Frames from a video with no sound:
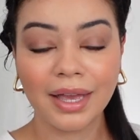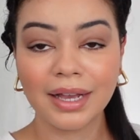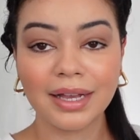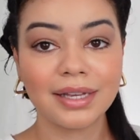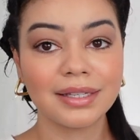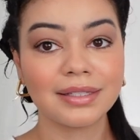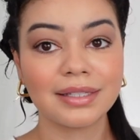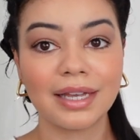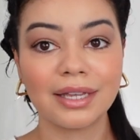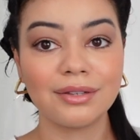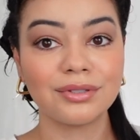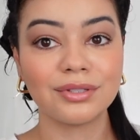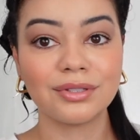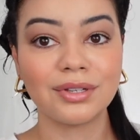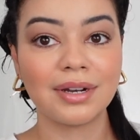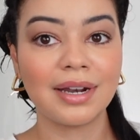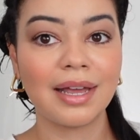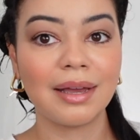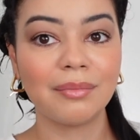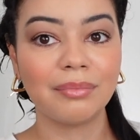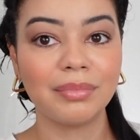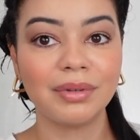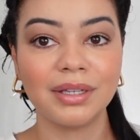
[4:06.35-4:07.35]
because I used to
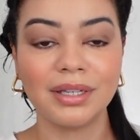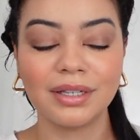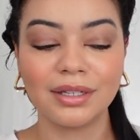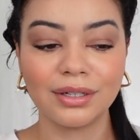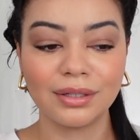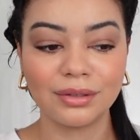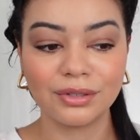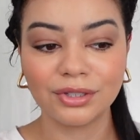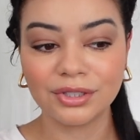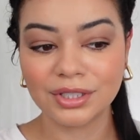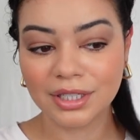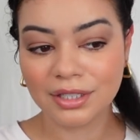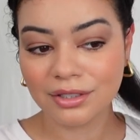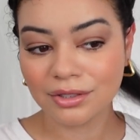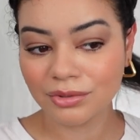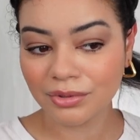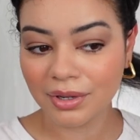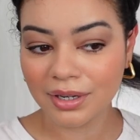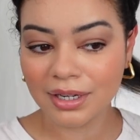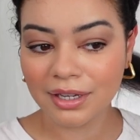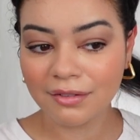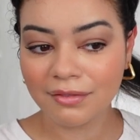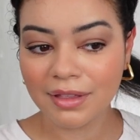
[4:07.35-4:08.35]
not be allergic
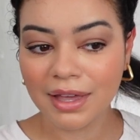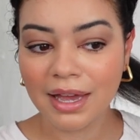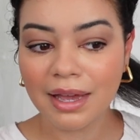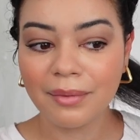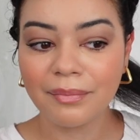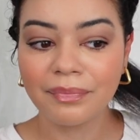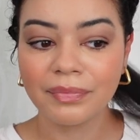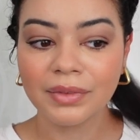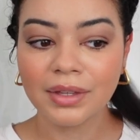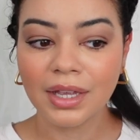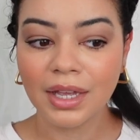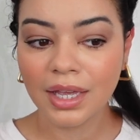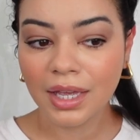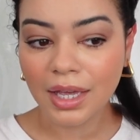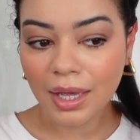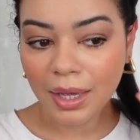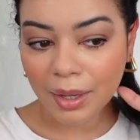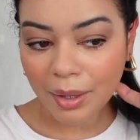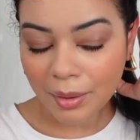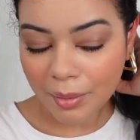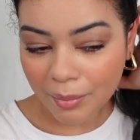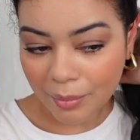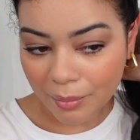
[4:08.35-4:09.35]
to any of that.
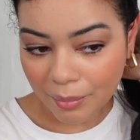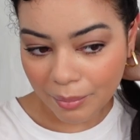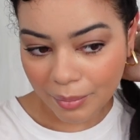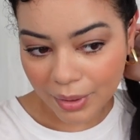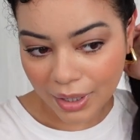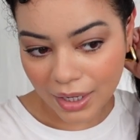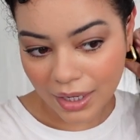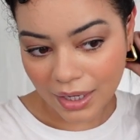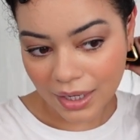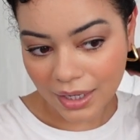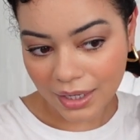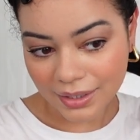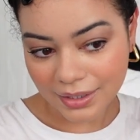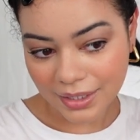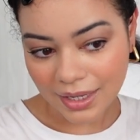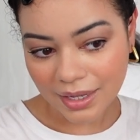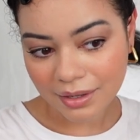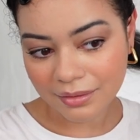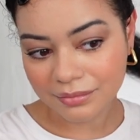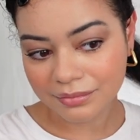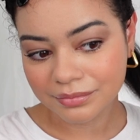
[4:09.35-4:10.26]
But yeah,